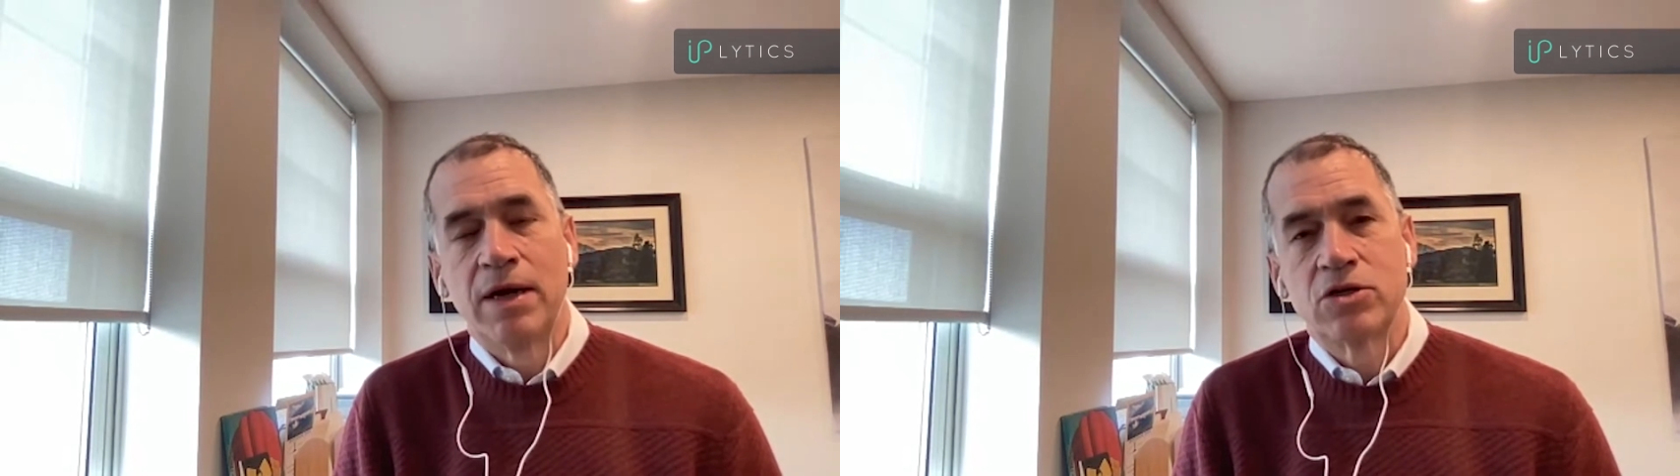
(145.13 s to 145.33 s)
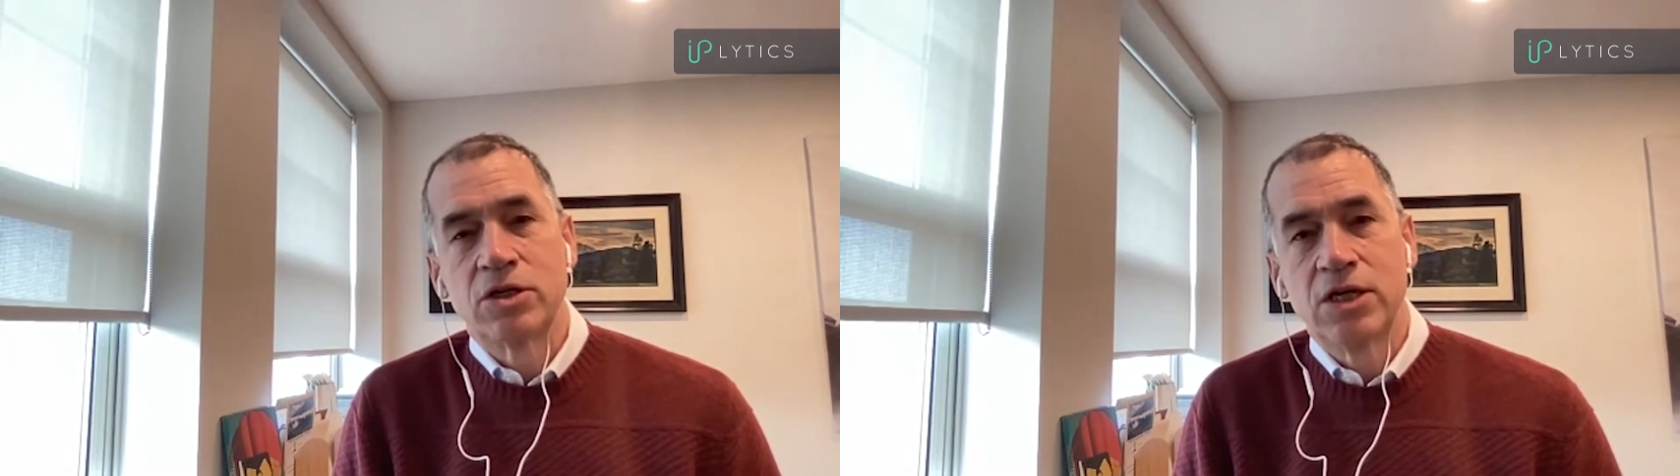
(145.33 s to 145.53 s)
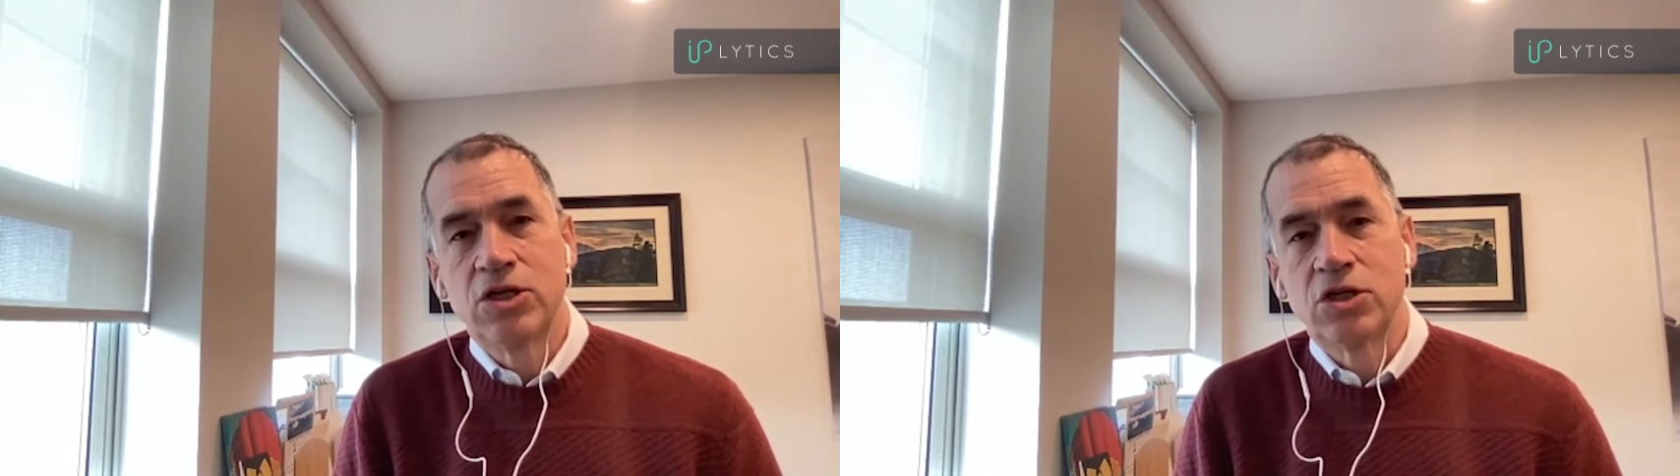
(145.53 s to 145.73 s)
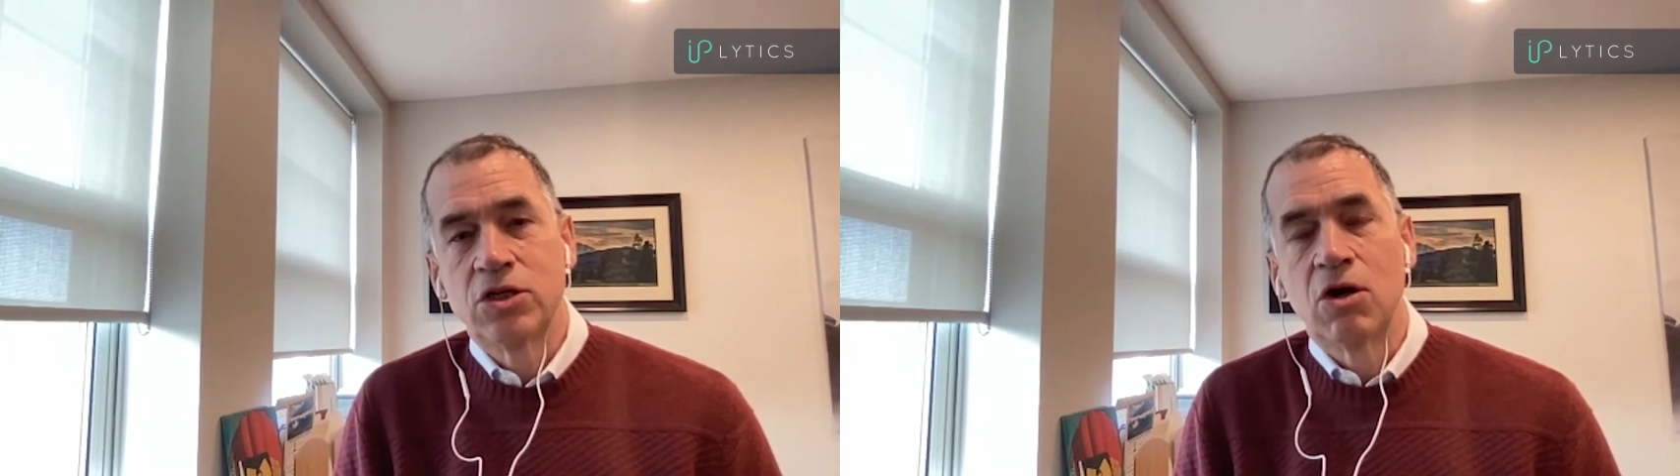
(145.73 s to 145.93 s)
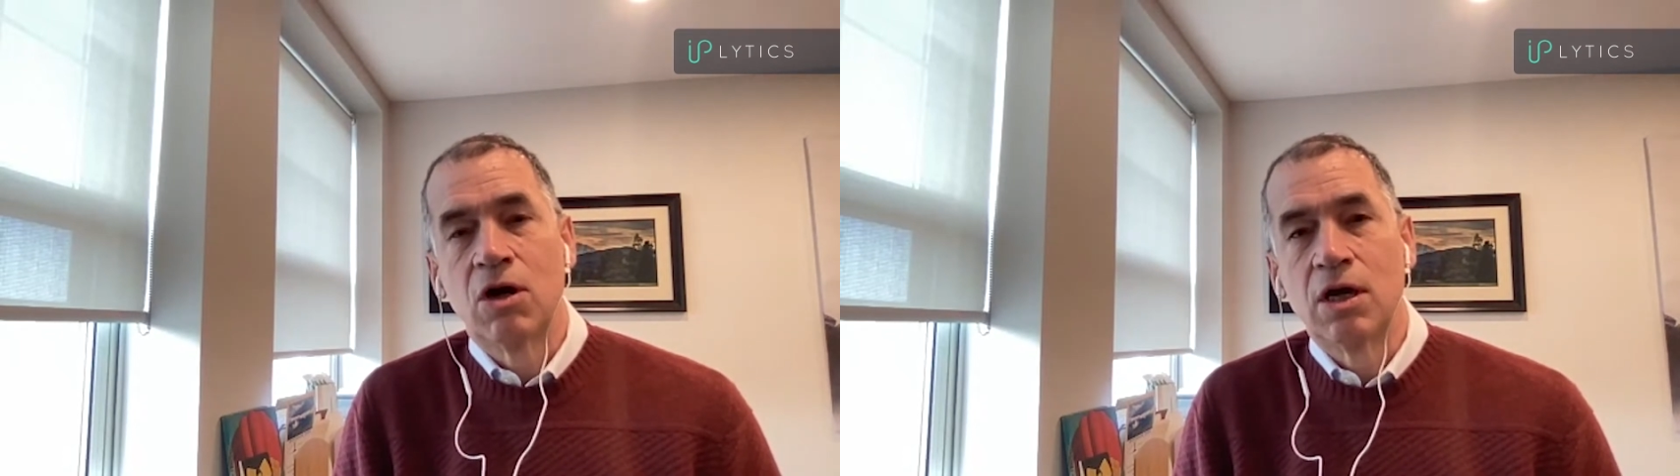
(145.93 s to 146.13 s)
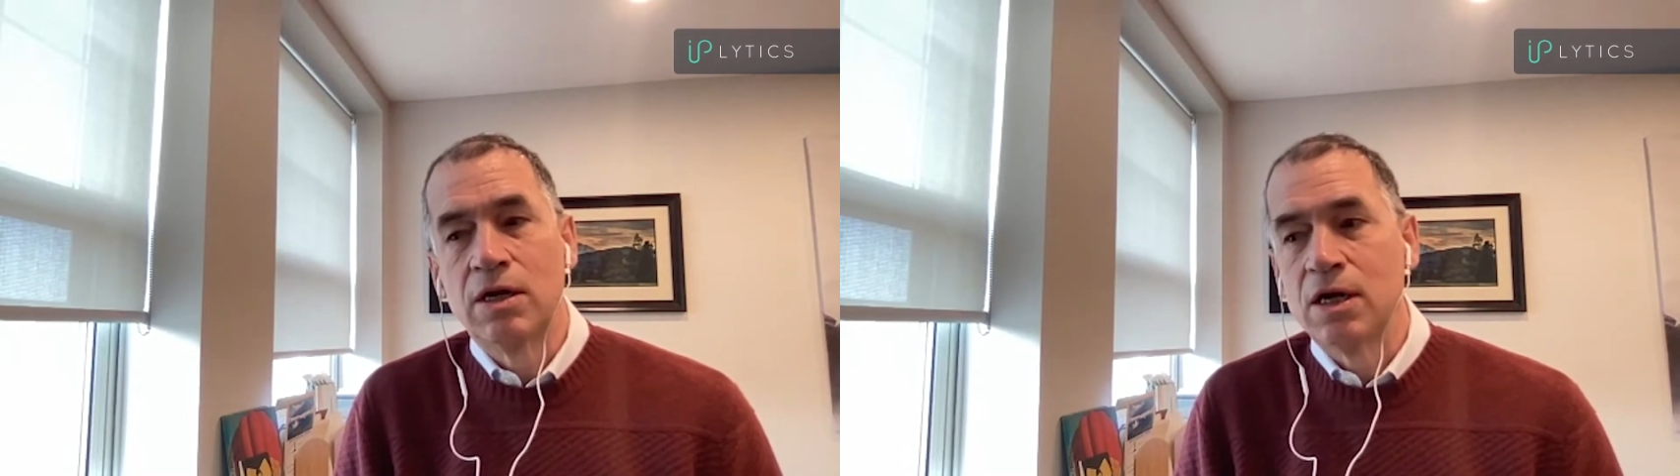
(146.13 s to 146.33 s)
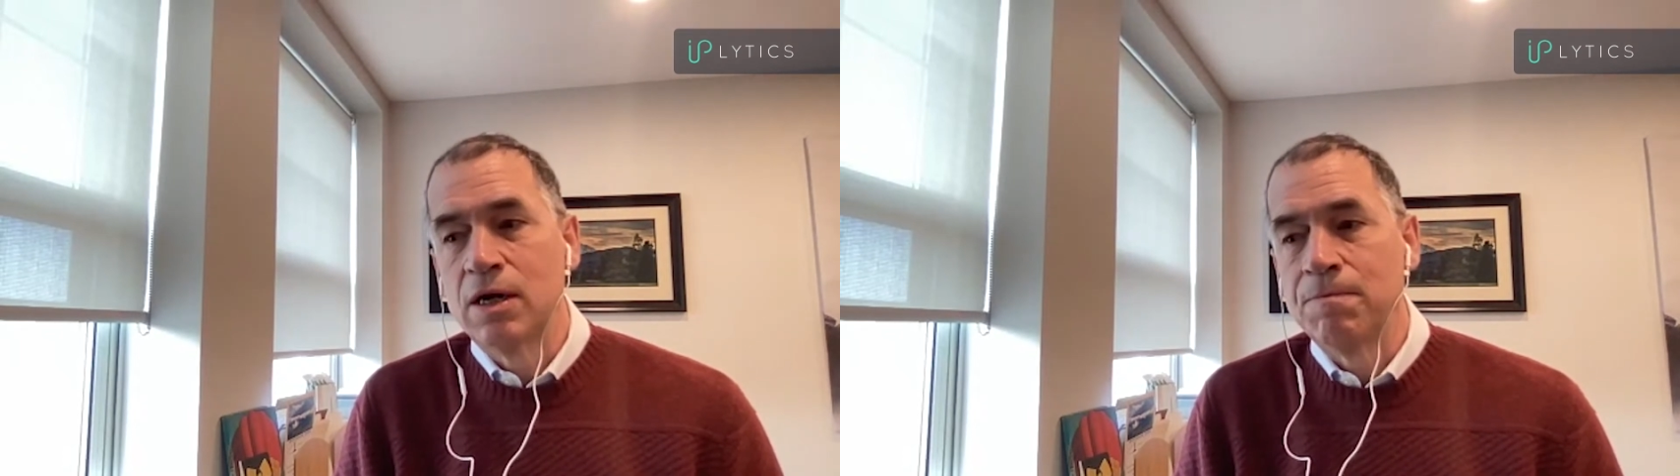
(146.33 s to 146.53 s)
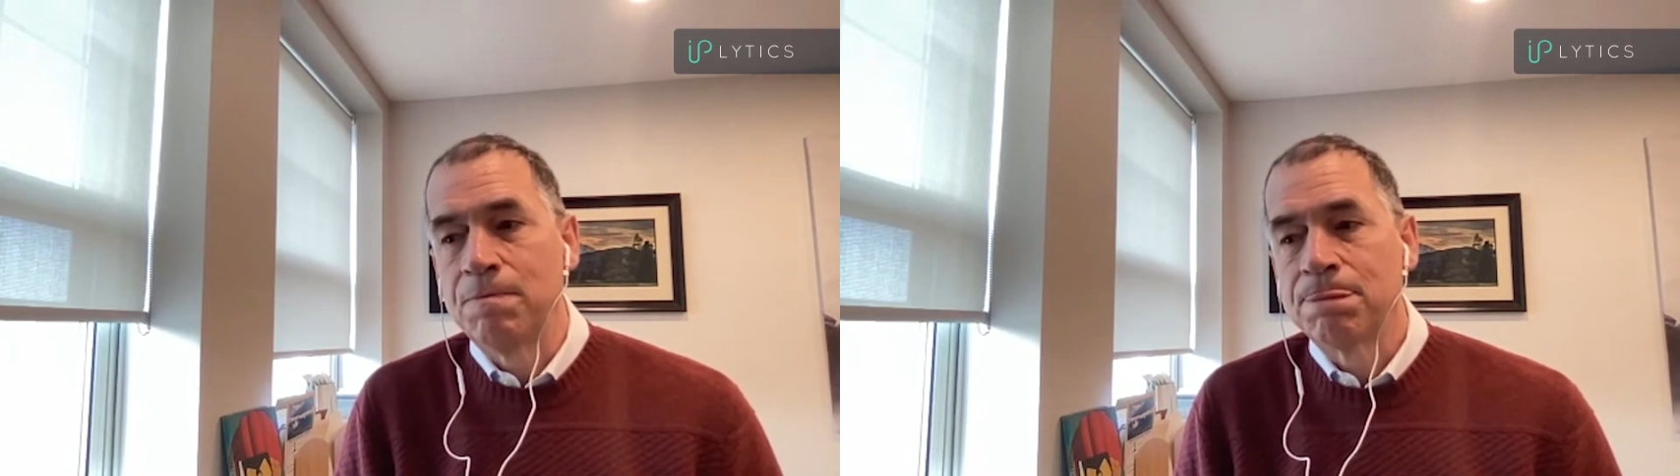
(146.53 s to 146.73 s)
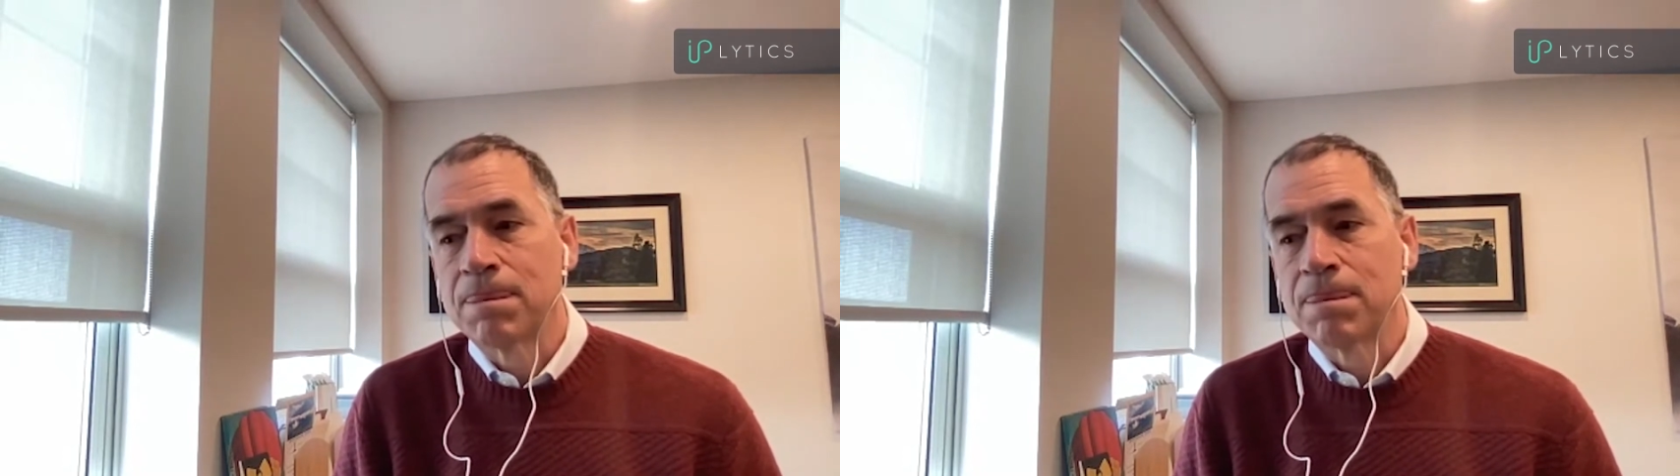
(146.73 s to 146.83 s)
dissertation on